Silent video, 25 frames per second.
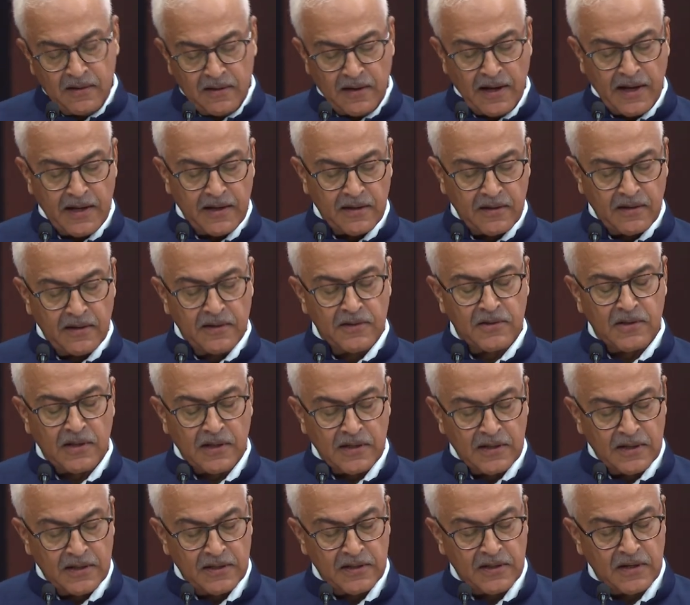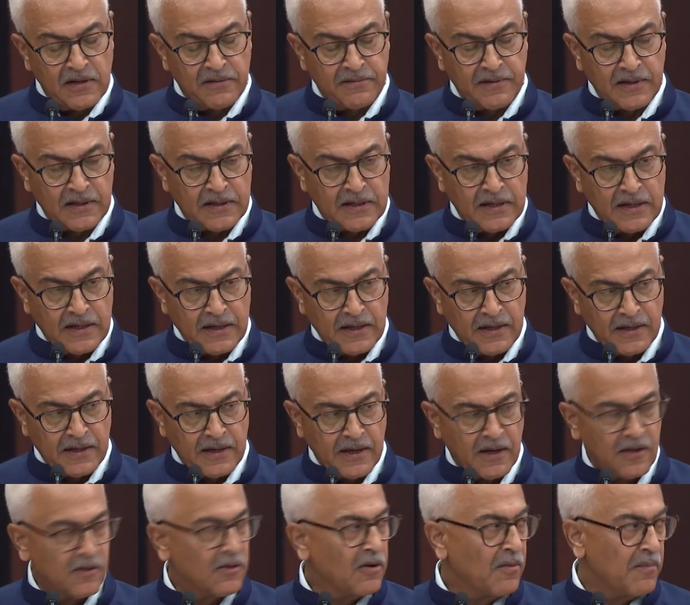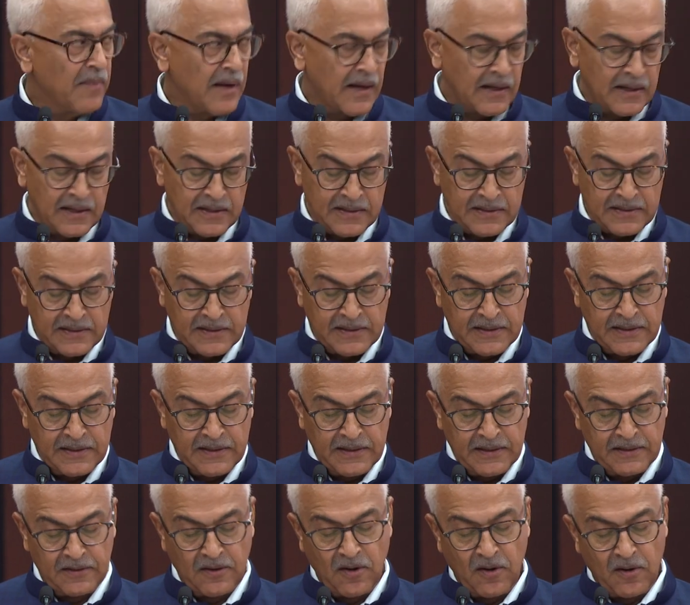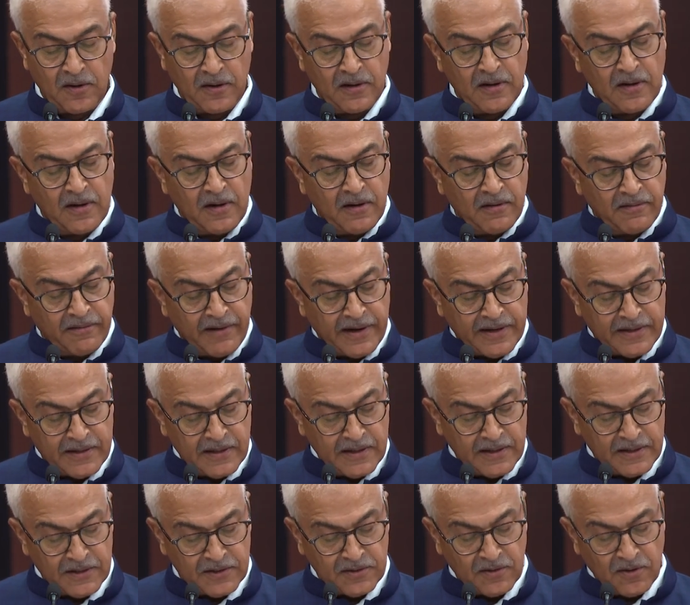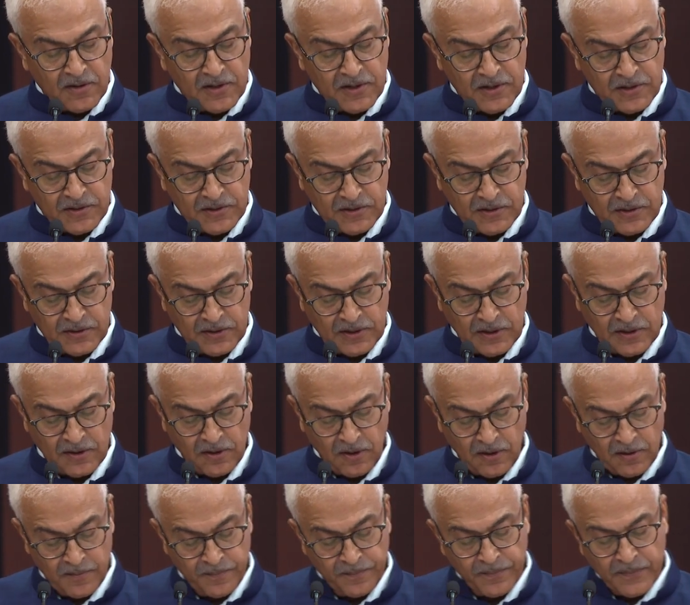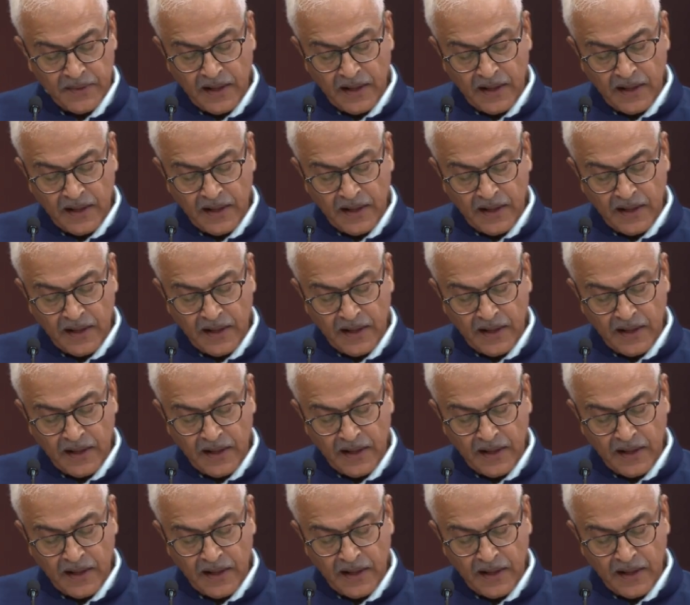like insurgency affected areas or mega cities or vital installations and all.